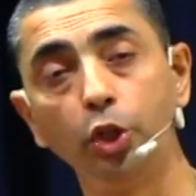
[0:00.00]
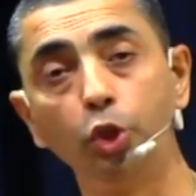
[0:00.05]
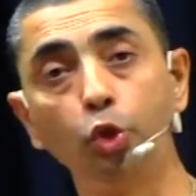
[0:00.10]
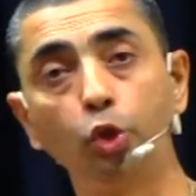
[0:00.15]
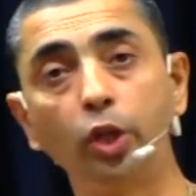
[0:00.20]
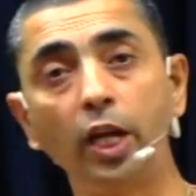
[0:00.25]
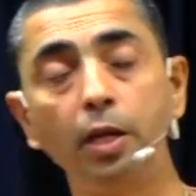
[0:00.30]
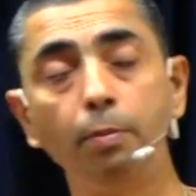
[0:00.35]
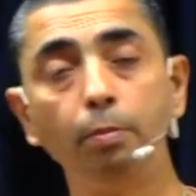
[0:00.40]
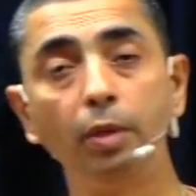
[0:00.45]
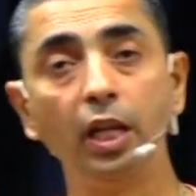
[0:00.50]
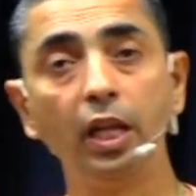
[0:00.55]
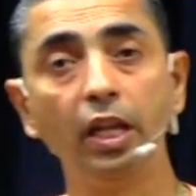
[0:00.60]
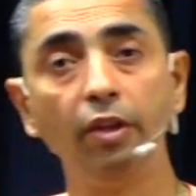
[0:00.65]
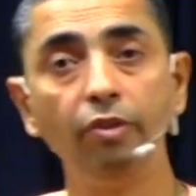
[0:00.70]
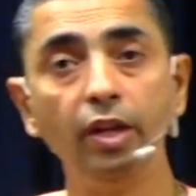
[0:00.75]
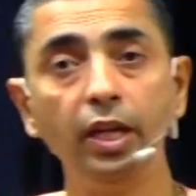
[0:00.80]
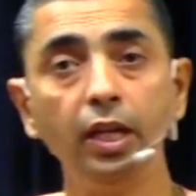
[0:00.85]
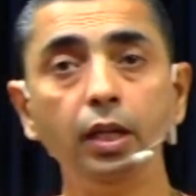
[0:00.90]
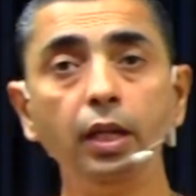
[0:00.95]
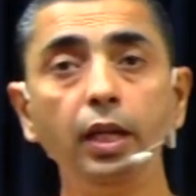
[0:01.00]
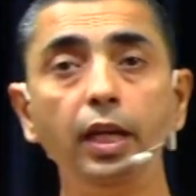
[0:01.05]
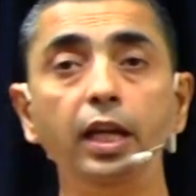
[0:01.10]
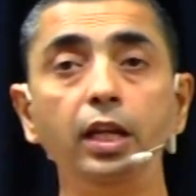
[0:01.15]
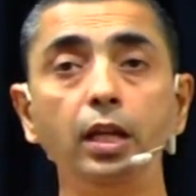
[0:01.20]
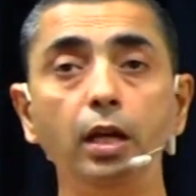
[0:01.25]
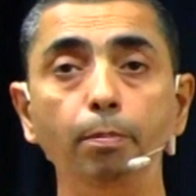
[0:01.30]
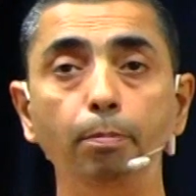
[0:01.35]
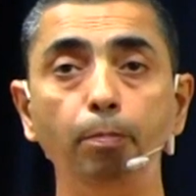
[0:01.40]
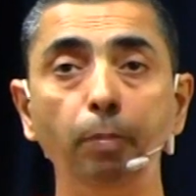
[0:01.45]
You can be living
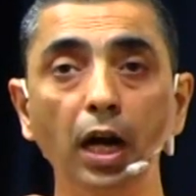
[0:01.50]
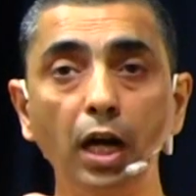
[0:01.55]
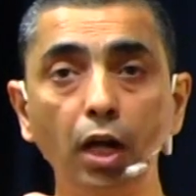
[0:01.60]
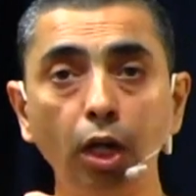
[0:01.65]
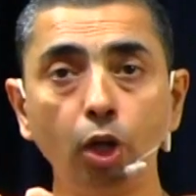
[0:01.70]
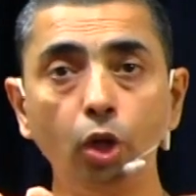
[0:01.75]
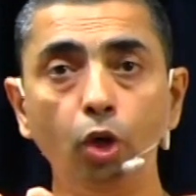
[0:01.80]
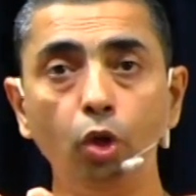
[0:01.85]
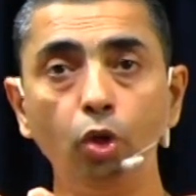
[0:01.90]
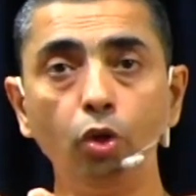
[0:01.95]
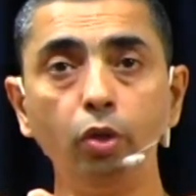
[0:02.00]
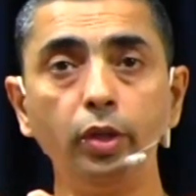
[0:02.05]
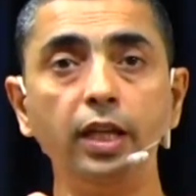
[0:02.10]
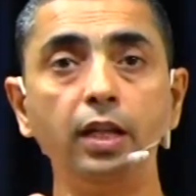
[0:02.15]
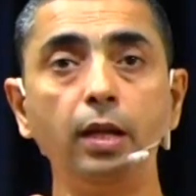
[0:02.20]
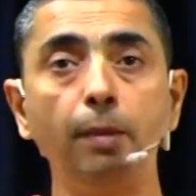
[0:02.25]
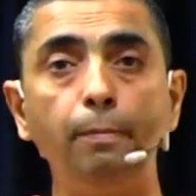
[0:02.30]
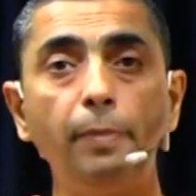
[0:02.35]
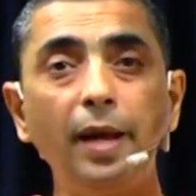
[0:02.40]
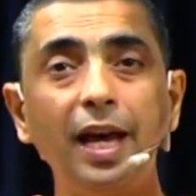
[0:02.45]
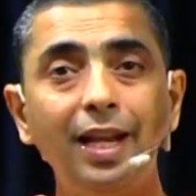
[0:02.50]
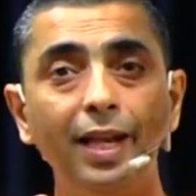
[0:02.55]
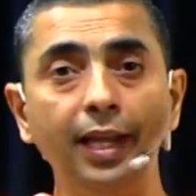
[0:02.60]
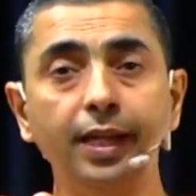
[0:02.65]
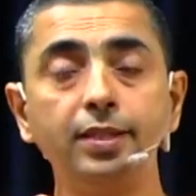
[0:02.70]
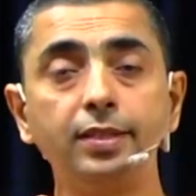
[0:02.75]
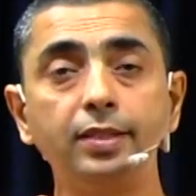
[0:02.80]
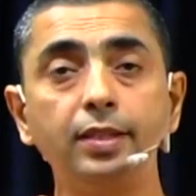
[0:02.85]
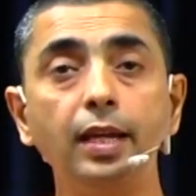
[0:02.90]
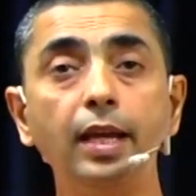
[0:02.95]
in a bungalow, in a
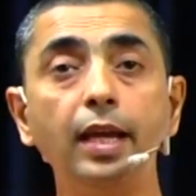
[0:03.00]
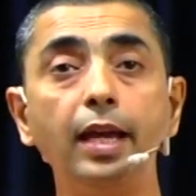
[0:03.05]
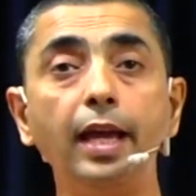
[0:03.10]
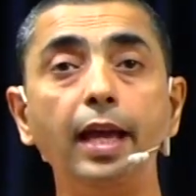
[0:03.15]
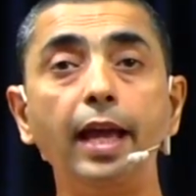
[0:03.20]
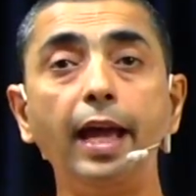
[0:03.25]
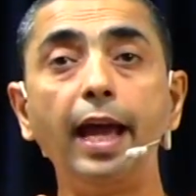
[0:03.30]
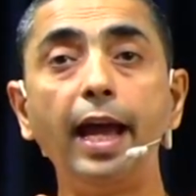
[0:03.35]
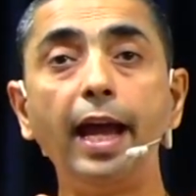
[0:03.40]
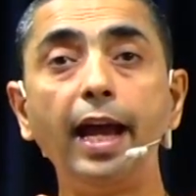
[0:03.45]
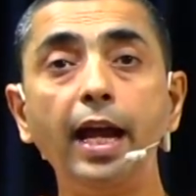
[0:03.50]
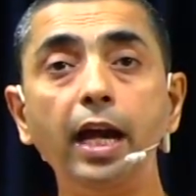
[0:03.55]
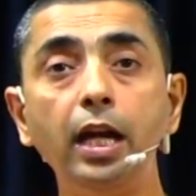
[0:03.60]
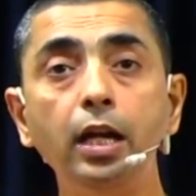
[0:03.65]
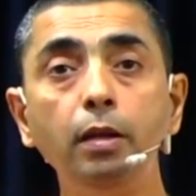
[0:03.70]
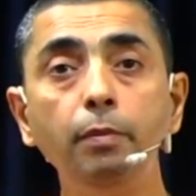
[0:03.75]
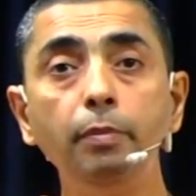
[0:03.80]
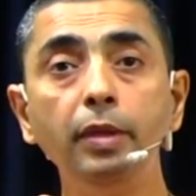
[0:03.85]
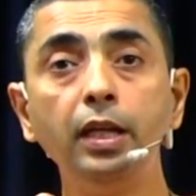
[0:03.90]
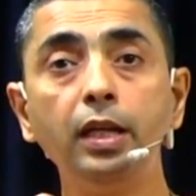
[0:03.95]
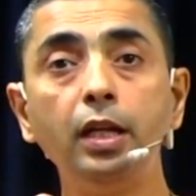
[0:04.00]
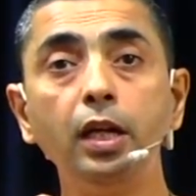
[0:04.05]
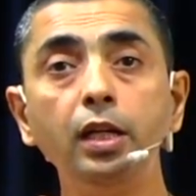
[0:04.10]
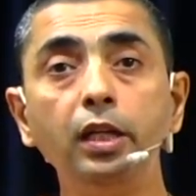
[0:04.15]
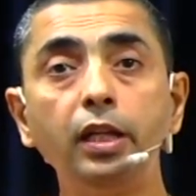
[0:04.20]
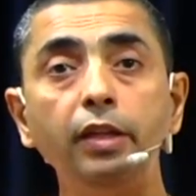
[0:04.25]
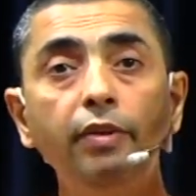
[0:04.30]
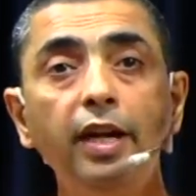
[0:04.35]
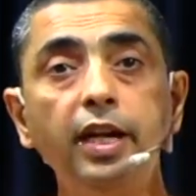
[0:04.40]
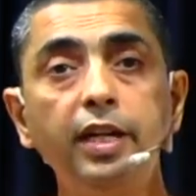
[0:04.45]
palace and be
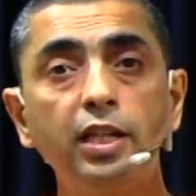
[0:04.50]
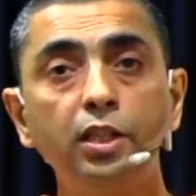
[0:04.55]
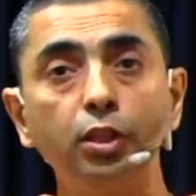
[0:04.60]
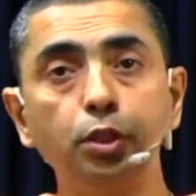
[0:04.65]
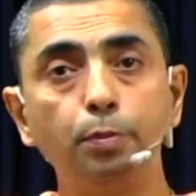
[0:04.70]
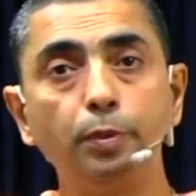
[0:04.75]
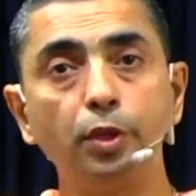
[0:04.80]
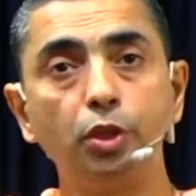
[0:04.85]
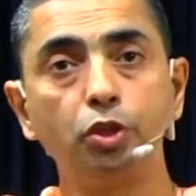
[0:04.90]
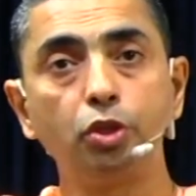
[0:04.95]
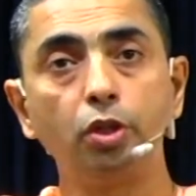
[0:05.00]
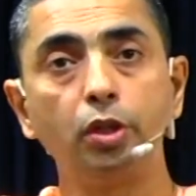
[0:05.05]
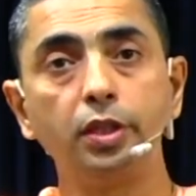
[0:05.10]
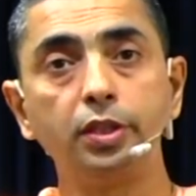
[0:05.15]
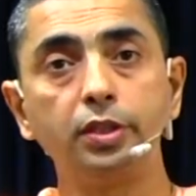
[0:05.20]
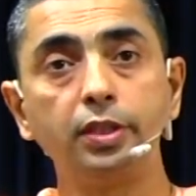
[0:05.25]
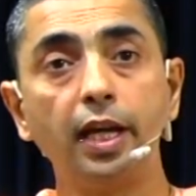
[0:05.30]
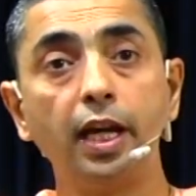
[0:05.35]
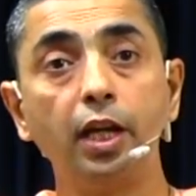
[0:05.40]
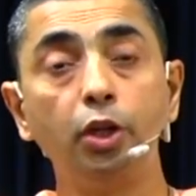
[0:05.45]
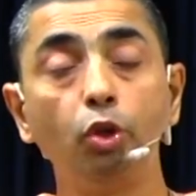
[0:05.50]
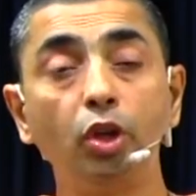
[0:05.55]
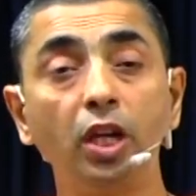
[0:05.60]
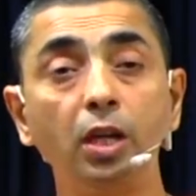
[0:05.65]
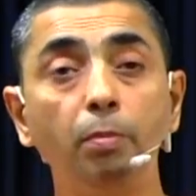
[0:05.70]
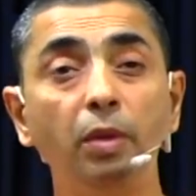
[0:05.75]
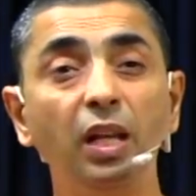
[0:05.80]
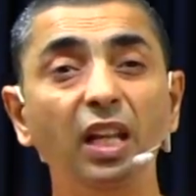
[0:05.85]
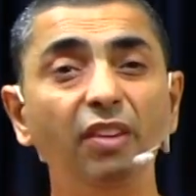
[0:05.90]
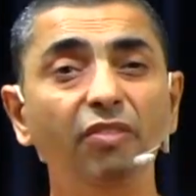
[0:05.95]
cultivating spiritual desire. You
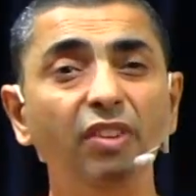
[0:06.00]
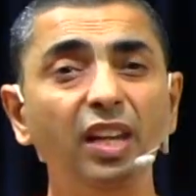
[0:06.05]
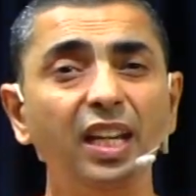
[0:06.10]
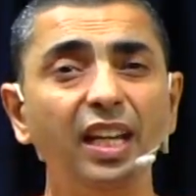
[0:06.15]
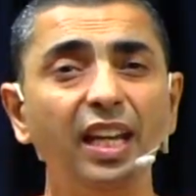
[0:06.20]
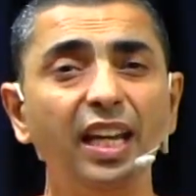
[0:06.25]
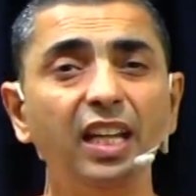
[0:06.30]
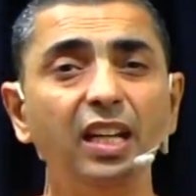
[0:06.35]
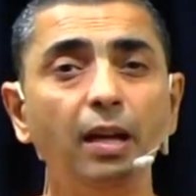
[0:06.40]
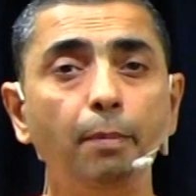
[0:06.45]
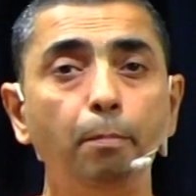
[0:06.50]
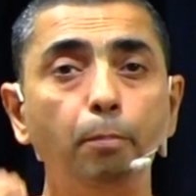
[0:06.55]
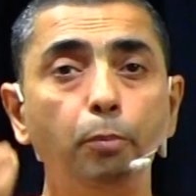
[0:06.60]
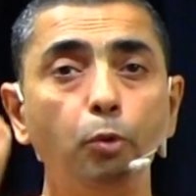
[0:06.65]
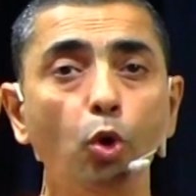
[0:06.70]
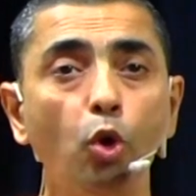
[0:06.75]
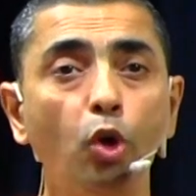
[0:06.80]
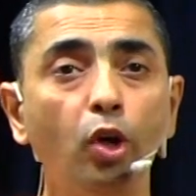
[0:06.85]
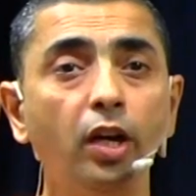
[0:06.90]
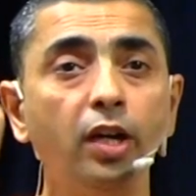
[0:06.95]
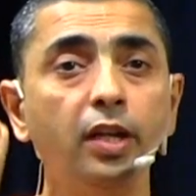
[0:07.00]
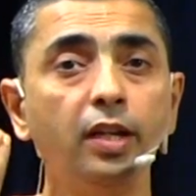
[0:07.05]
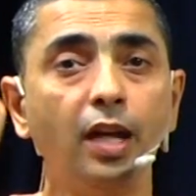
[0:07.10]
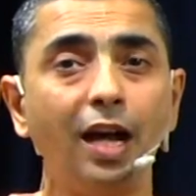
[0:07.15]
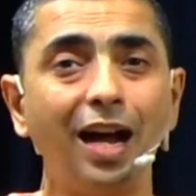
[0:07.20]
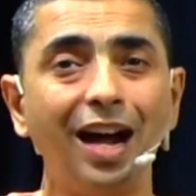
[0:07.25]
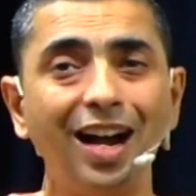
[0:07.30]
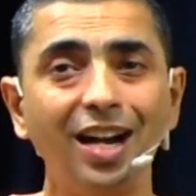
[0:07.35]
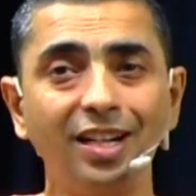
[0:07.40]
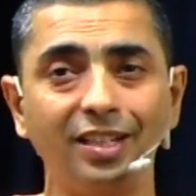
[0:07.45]
can be living in a broken
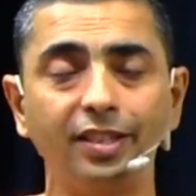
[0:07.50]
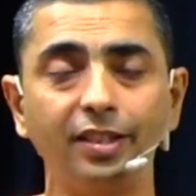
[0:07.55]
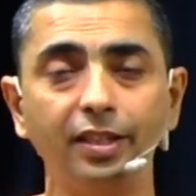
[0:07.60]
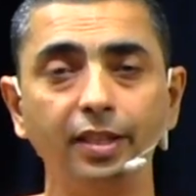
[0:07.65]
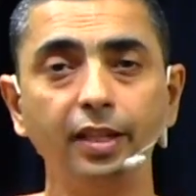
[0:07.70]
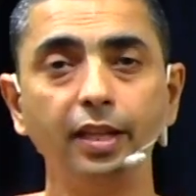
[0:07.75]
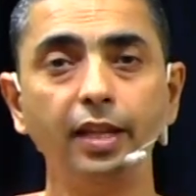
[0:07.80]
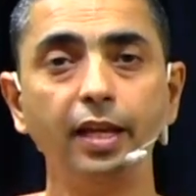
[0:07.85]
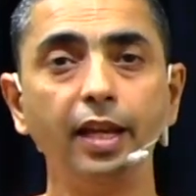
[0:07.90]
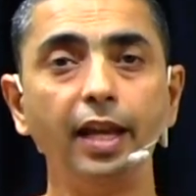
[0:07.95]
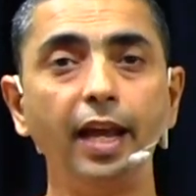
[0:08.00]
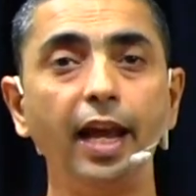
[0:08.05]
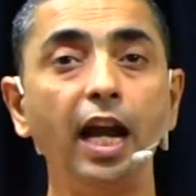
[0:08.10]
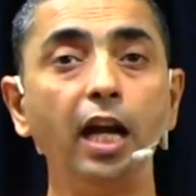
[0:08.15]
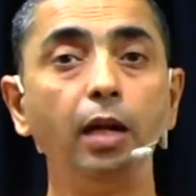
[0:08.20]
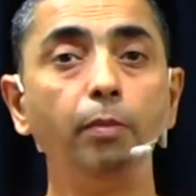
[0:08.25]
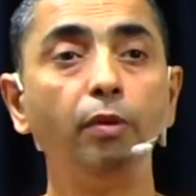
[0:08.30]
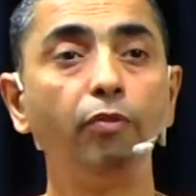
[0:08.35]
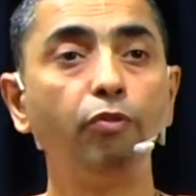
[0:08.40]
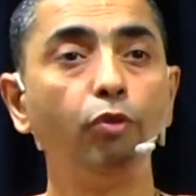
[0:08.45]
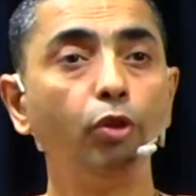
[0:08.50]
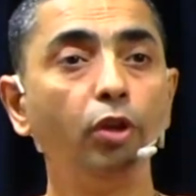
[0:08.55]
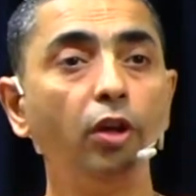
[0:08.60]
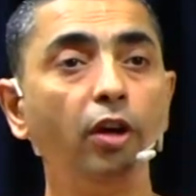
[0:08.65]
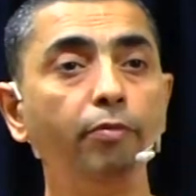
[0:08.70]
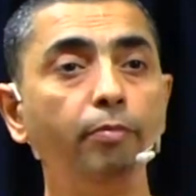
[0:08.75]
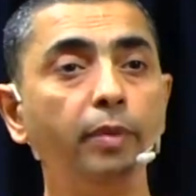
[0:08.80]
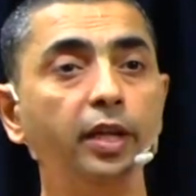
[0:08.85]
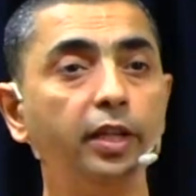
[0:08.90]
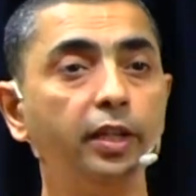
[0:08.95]
hut and be
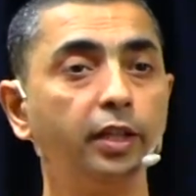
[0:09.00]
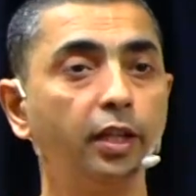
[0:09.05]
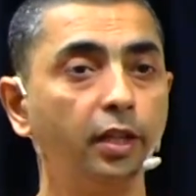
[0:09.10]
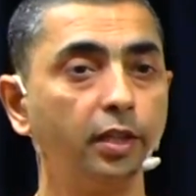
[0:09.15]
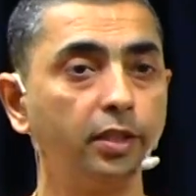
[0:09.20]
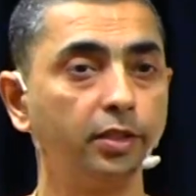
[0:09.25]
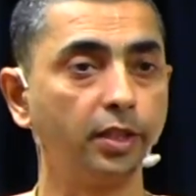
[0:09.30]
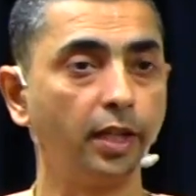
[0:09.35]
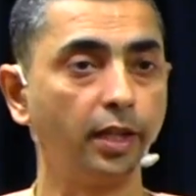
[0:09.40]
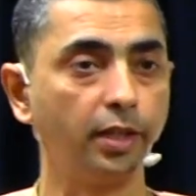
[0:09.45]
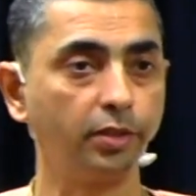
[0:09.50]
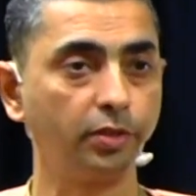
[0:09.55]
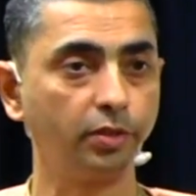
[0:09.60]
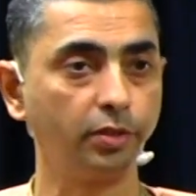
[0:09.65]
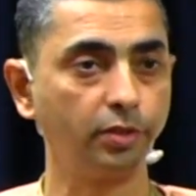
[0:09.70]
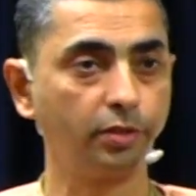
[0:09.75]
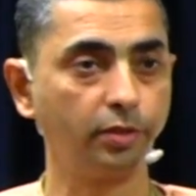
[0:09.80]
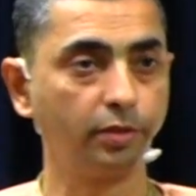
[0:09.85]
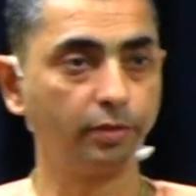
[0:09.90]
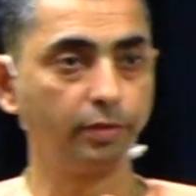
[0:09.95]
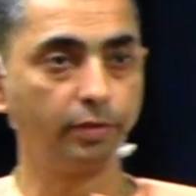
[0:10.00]
full of material desires.